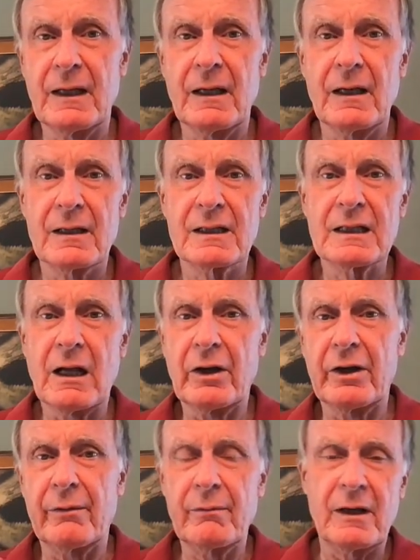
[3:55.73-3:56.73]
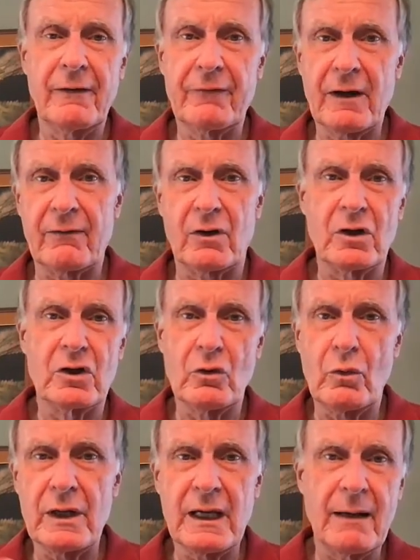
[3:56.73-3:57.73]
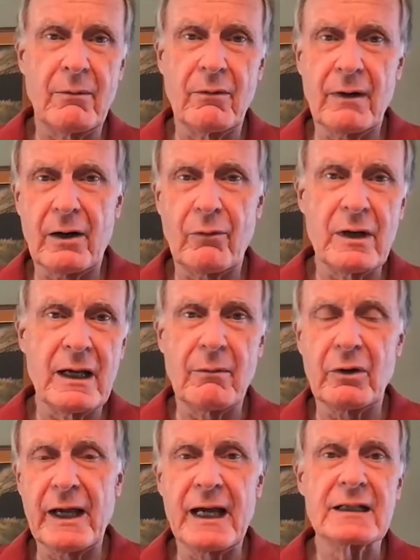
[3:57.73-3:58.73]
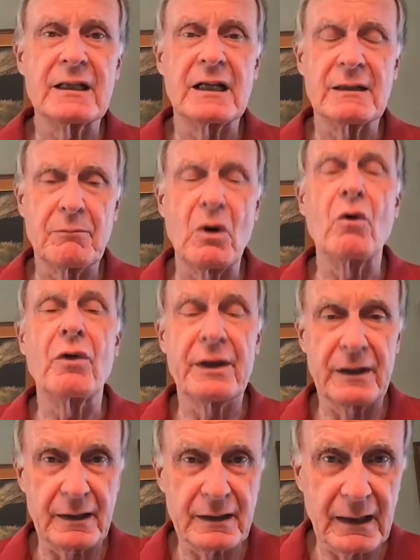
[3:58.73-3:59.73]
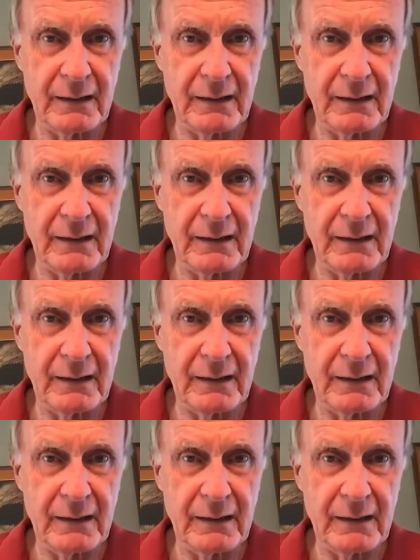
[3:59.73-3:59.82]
Seldom, if ever, are we able to access both at the same